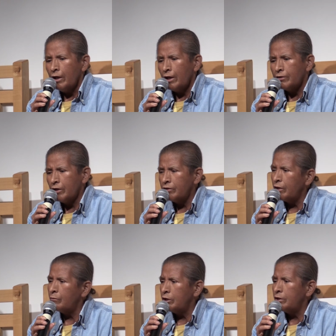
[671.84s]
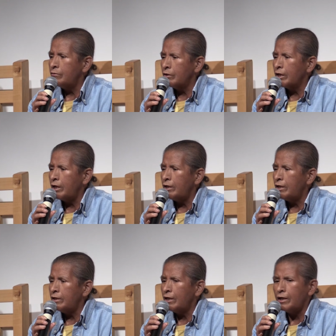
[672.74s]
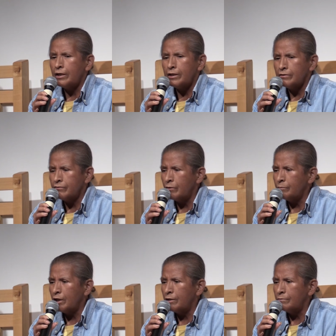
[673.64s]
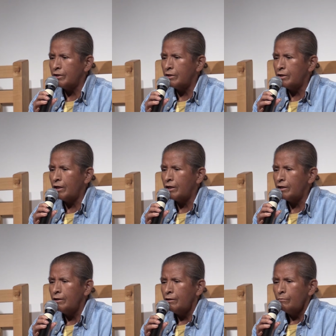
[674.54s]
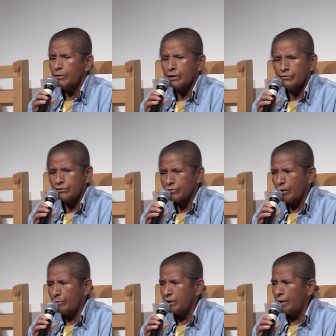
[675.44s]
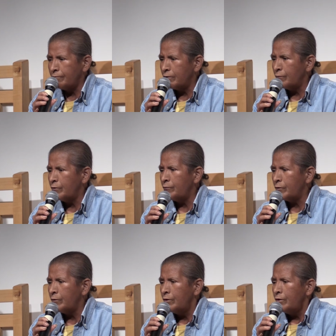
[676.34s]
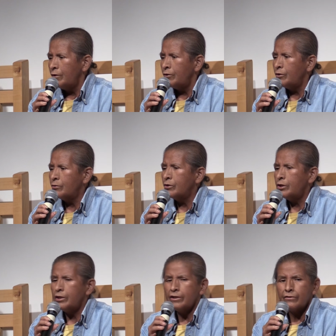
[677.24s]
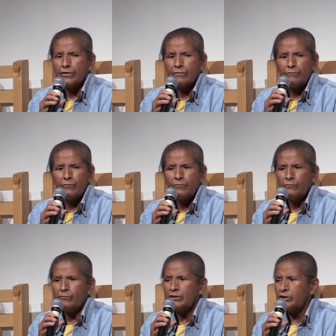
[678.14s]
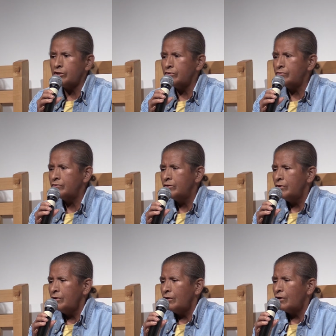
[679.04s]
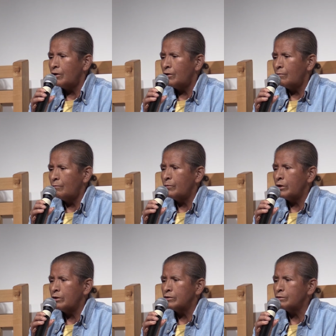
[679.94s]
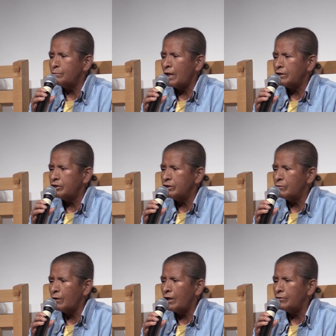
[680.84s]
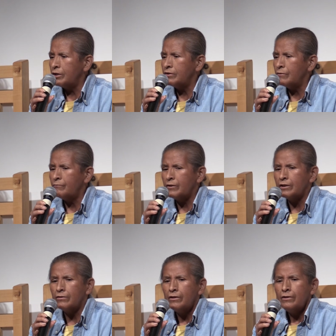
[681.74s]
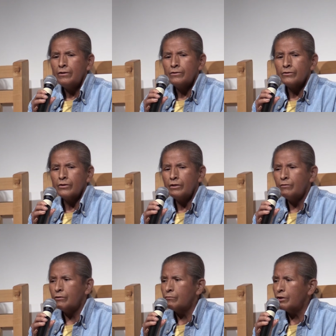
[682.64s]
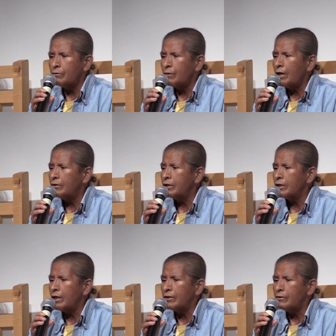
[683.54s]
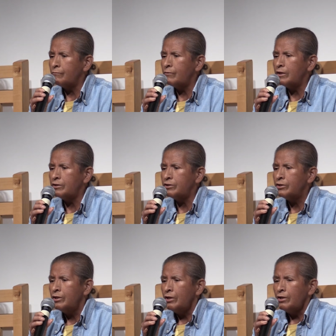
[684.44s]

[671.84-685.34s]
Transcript: and then they would irrigate at night, and sometimes at night, because it's coming off the river, you could hear the fishes, um, you know, splashing around in the field. So he would run around and gather fish,